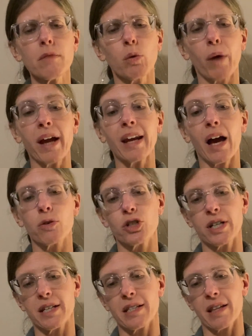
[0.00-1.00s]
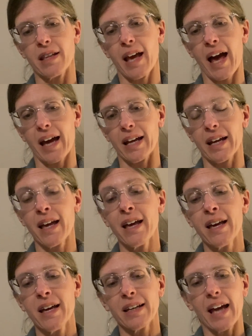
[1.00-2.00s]
Right now, she is in the attic
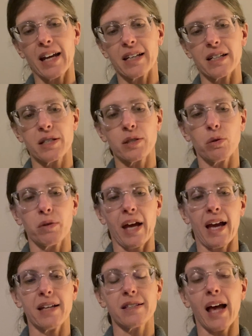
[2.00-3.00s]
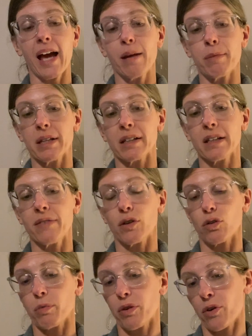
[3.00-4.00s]
getting a suitcase. I am in the living
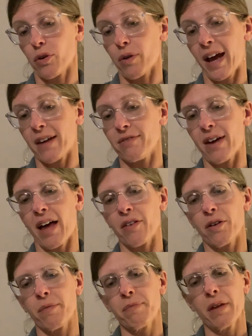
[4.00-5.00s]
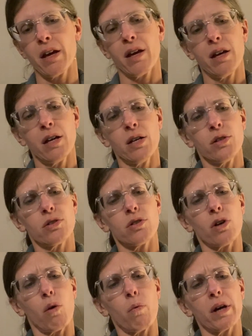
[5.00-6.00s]
room with her grandfather.
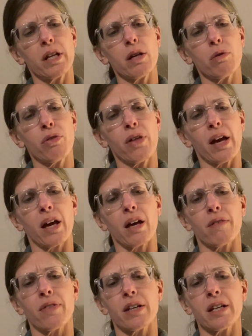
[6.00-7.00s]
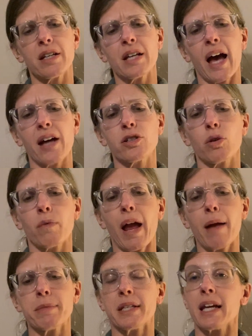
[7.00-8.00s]
"So what do you think of the Natasha
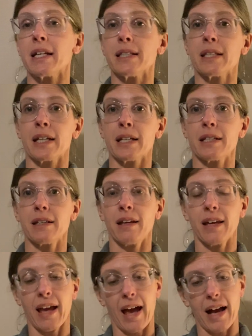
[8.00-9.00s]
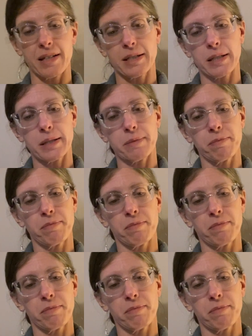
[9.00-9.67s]
Ramsey incident?" he asks.